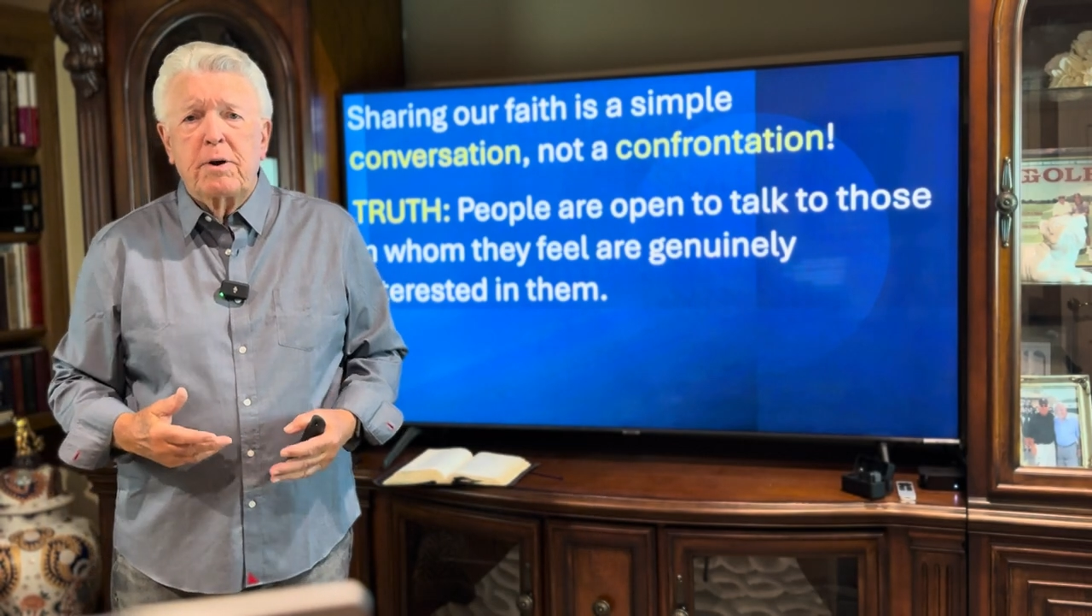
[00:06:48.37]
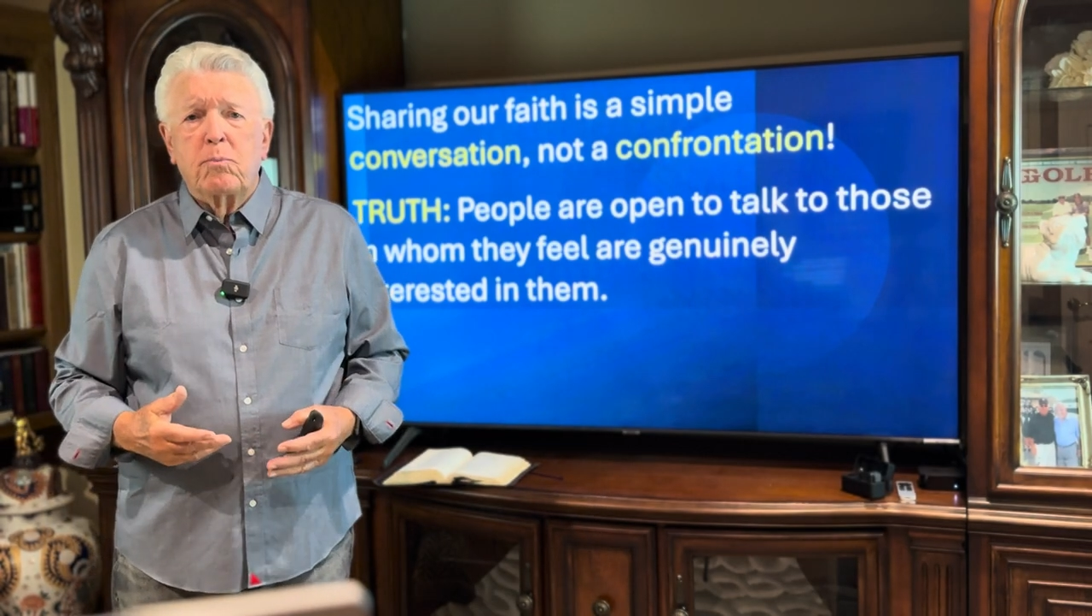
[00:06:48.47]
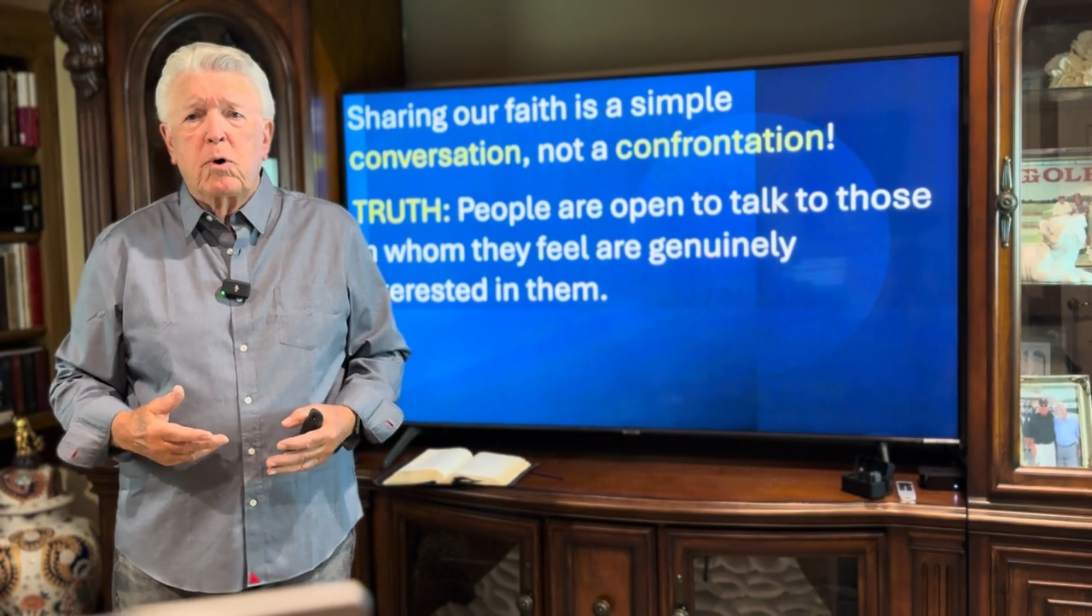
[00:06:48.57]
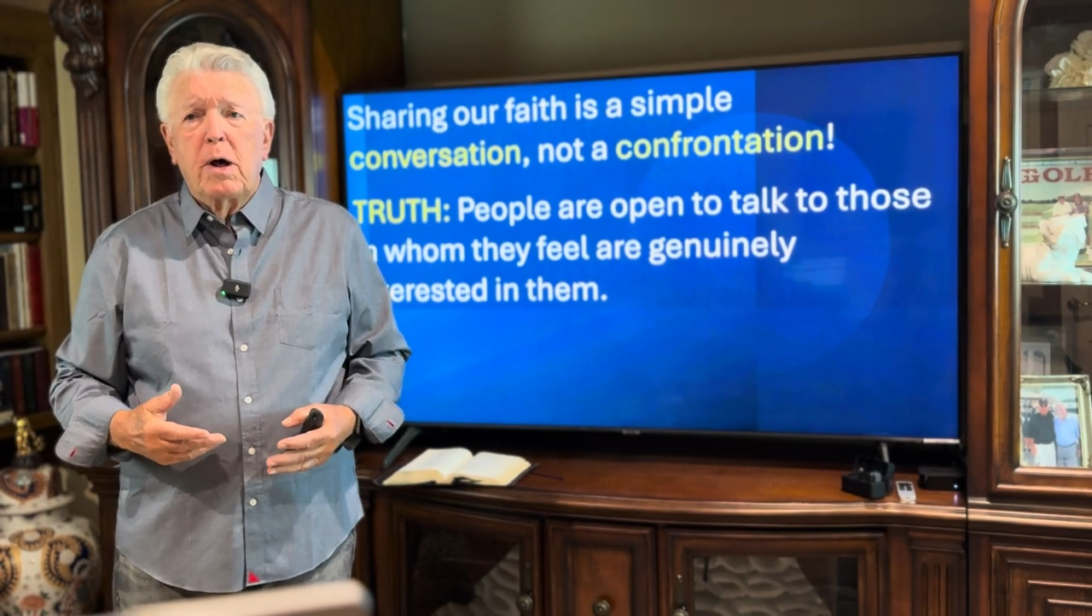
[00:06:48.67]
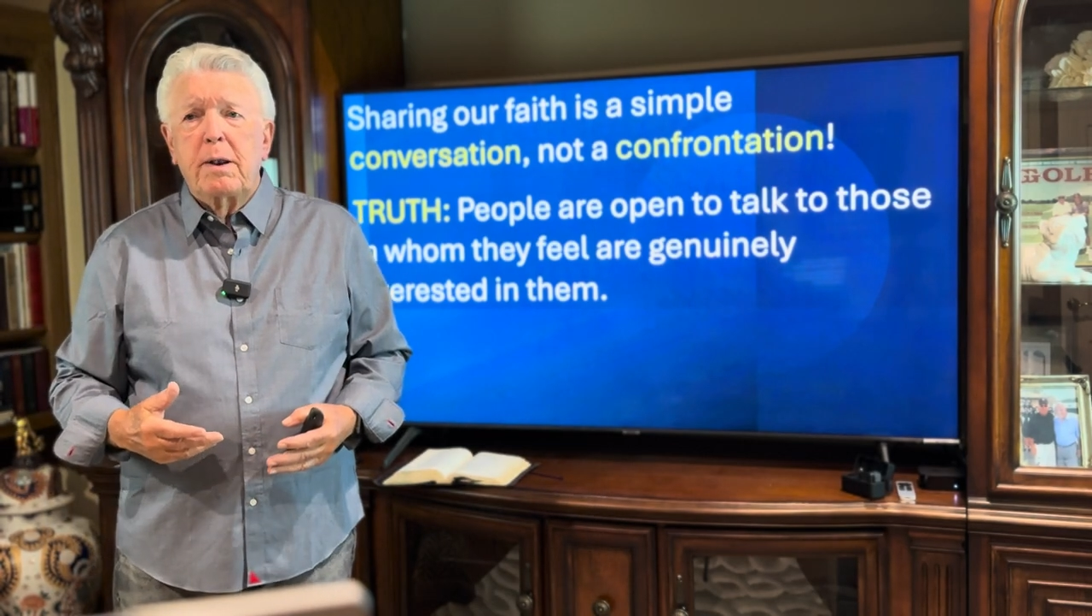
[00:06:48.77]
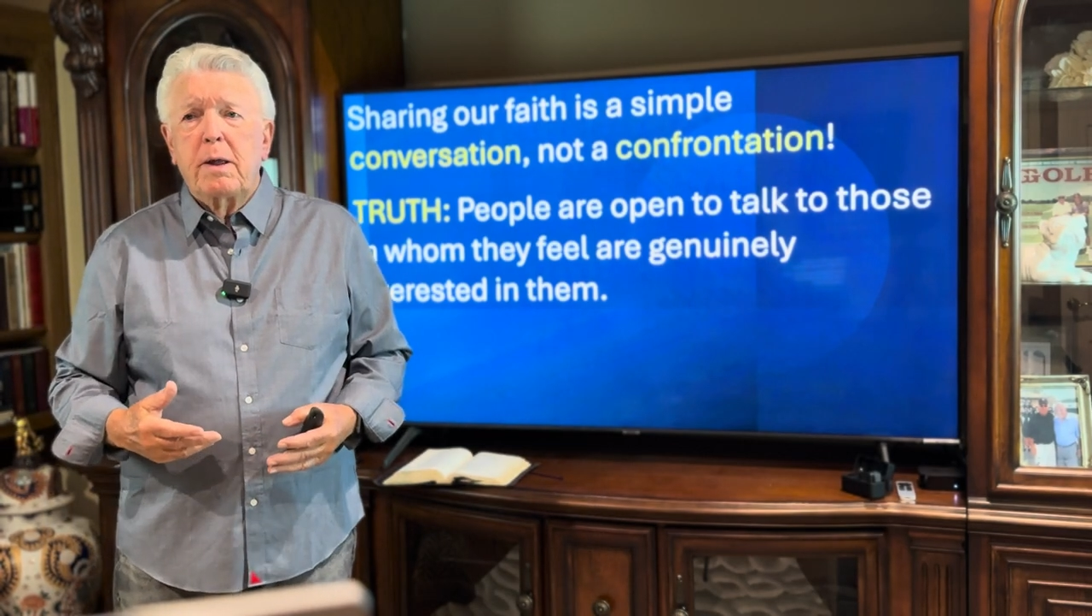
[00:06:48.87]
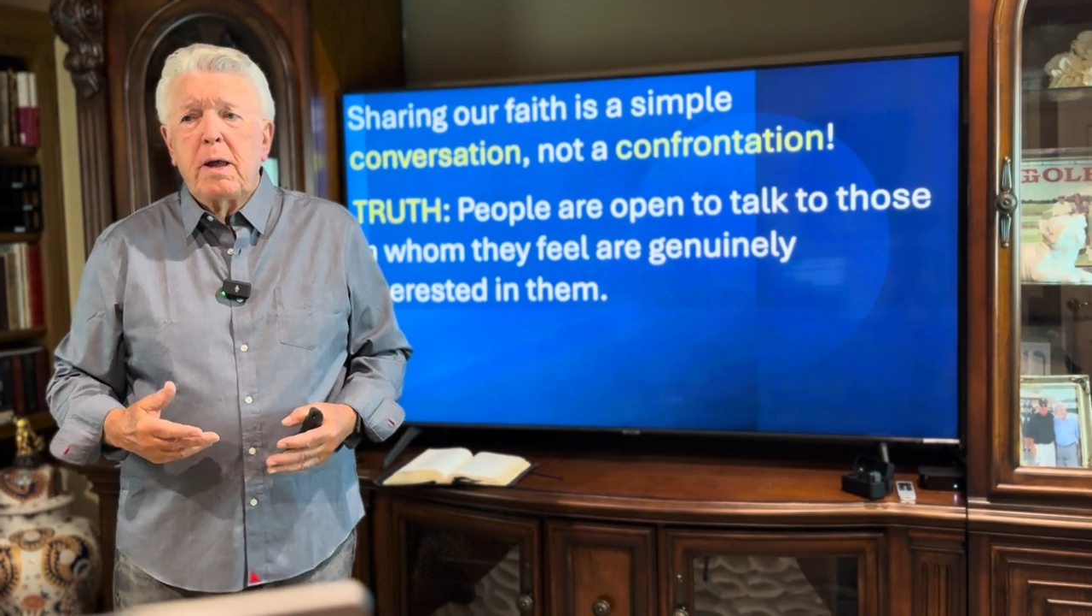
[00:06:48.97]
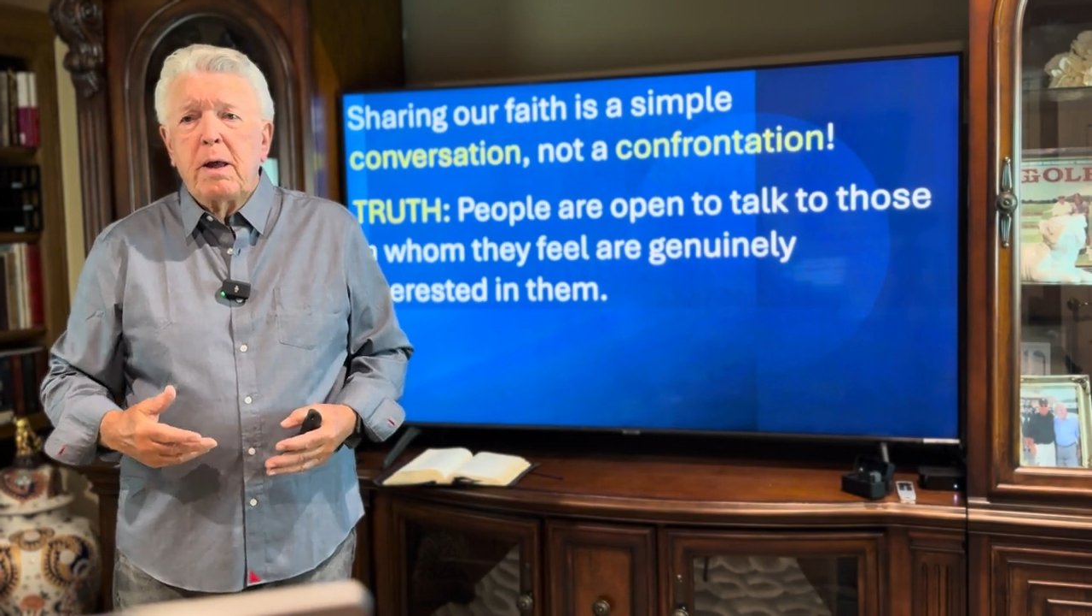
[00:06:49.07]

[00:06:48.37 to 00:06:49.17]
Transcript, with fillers: someone,